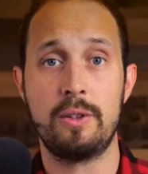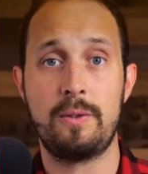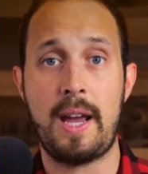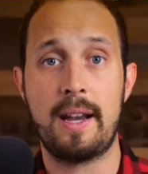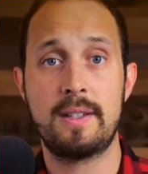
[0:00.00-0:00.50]
those
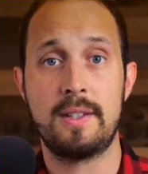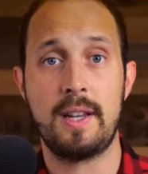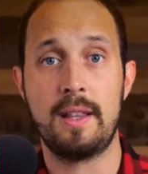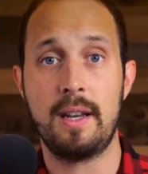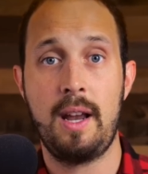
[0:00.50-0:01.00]
facts to
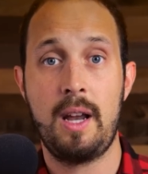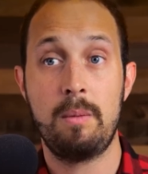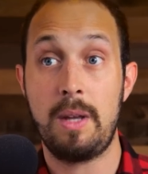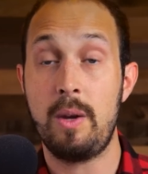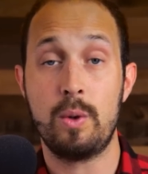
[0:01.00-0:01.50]
say that
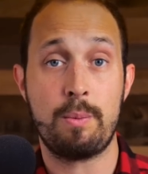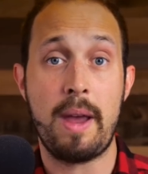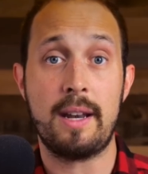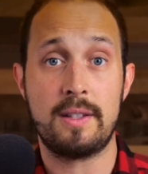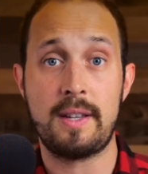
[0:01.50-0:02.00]
he was
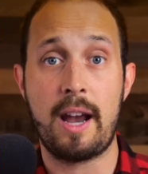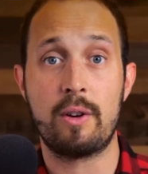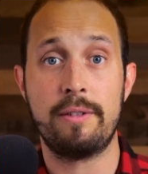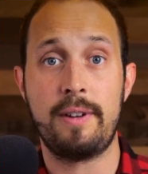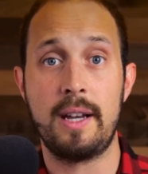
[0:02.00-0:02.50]
made a
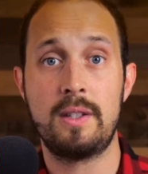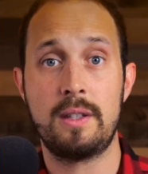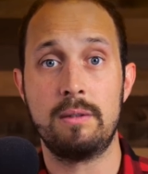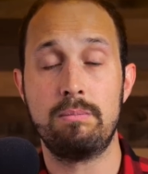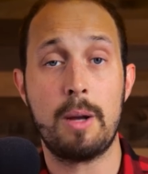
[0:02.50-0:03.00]
sacrifice
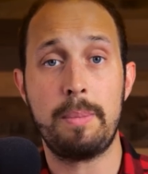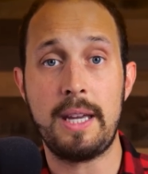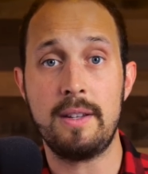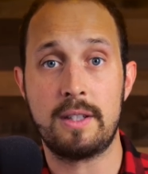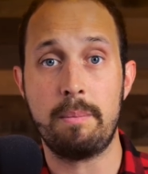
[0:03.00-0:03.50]
to
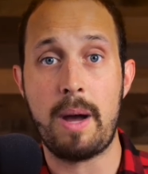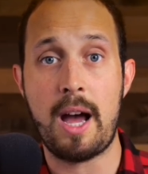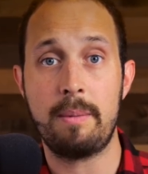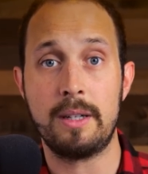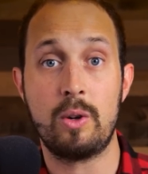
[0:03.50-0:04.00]
appease the
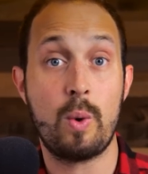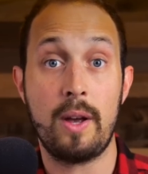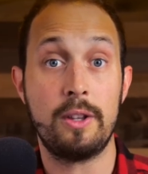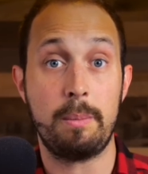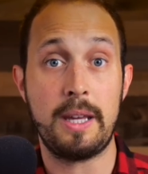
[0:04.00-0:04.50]
mob and
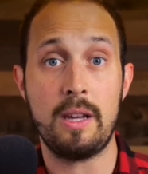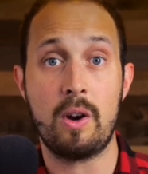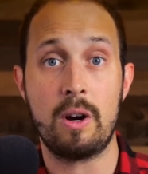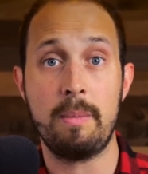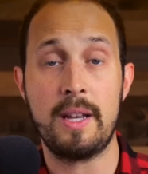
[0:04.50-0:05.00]
quell the
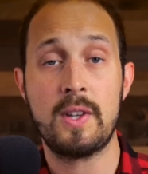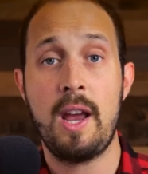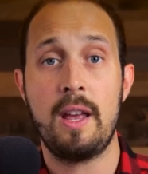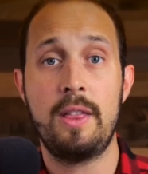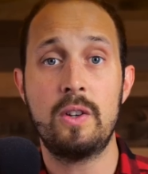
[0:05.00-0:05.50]
PR mess.
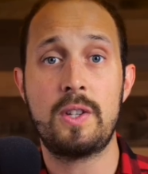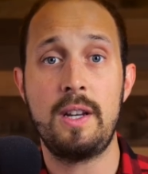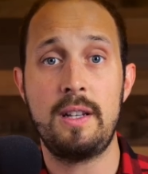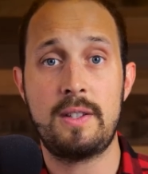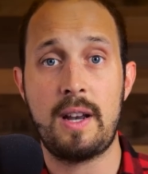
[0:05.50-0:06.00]
There's
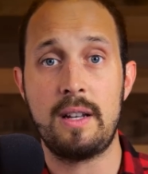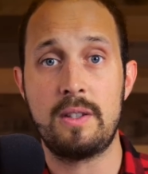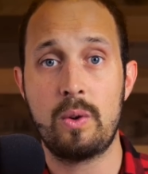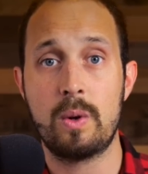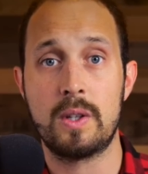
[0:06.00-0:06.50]
an inside
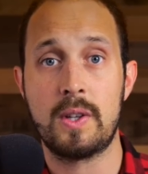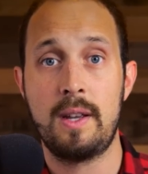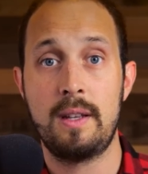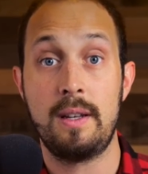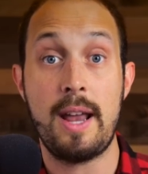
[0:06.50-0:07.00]
source
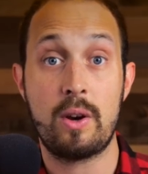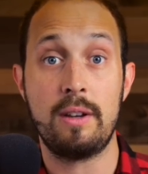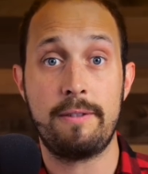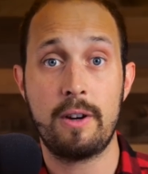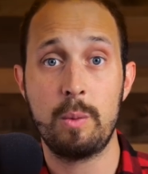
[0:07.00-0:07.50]
now,
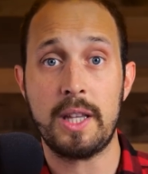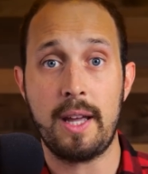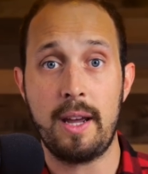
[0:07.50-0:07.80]
confirming